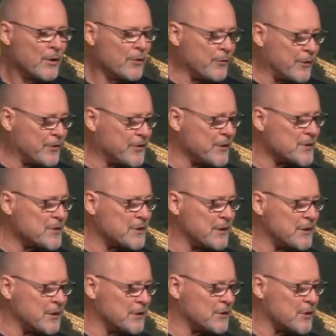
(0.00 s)
with these
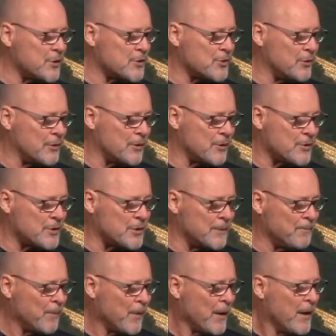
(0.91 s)
eating disorders.
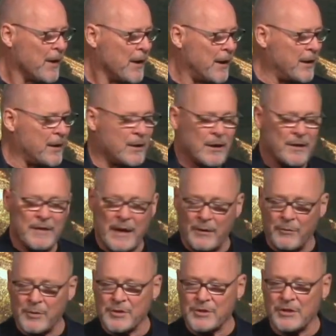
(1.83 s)
And, and
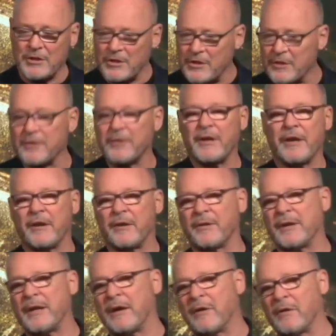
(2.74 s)
that was a year here
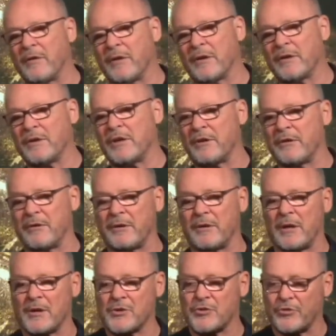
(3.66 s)
now and a year
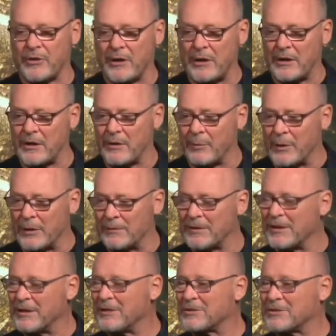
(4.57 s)
in Australia. Well,
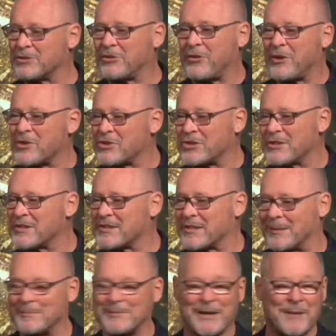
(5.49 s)
you know, Christians
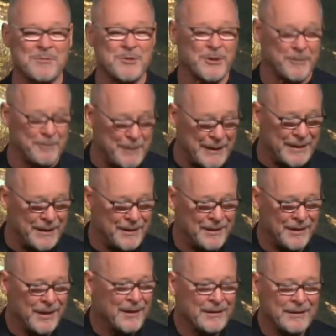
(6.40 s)
sometimes are mean,
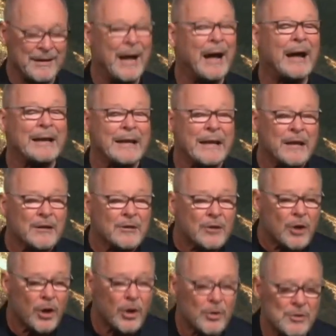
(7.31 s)
not in
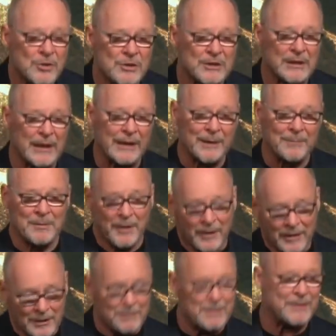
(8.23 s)
coastline. I'm
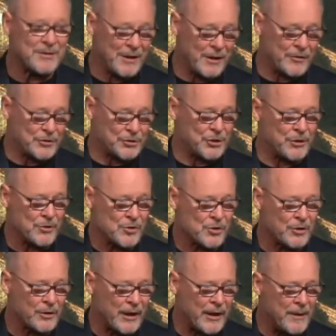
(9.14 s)
talking about the other
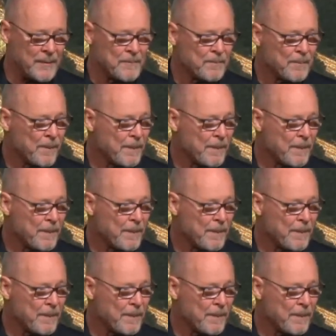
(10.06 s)
church, okay?